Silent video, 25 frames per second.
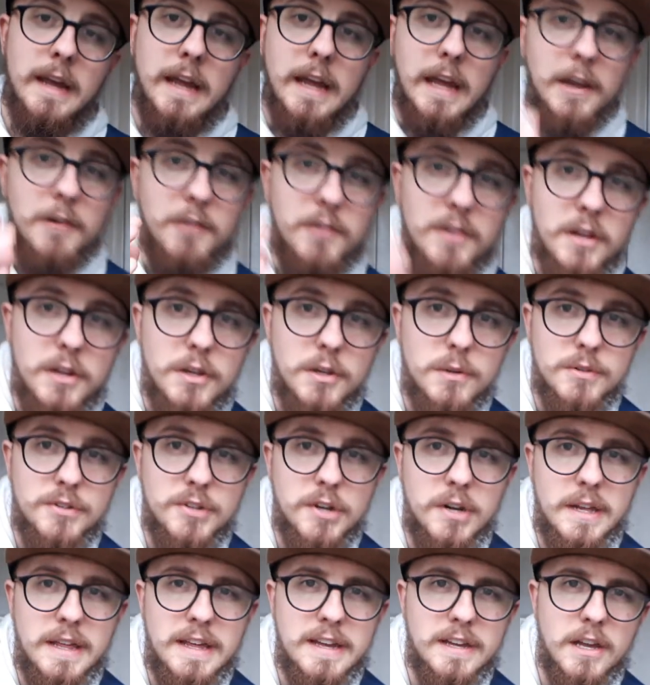If you don't
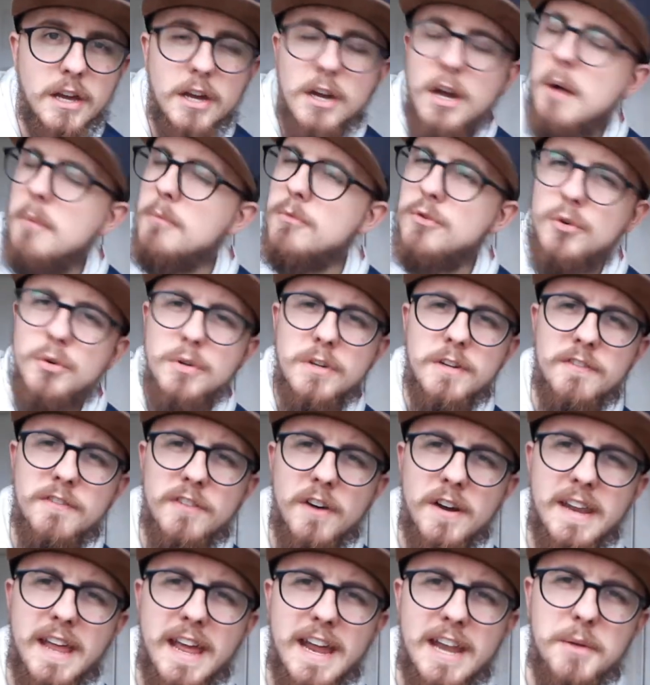know a cup I'm sure you can
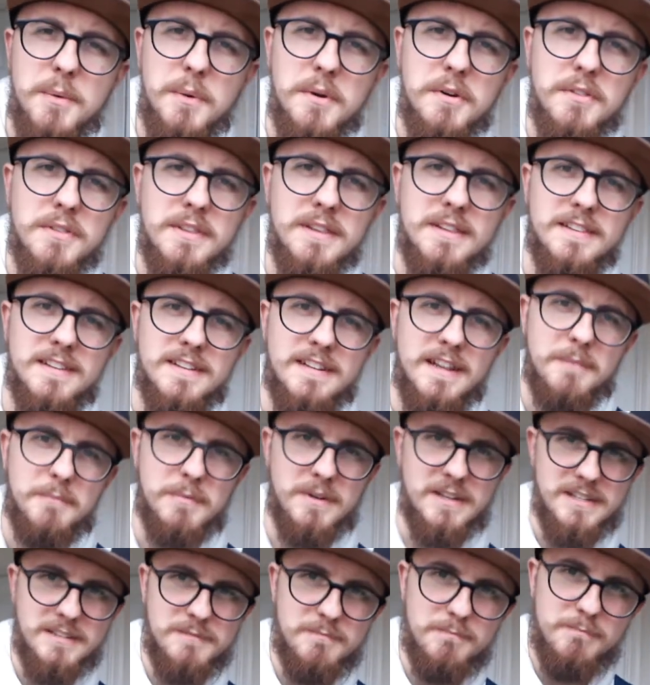find it anywhere on the internet but it's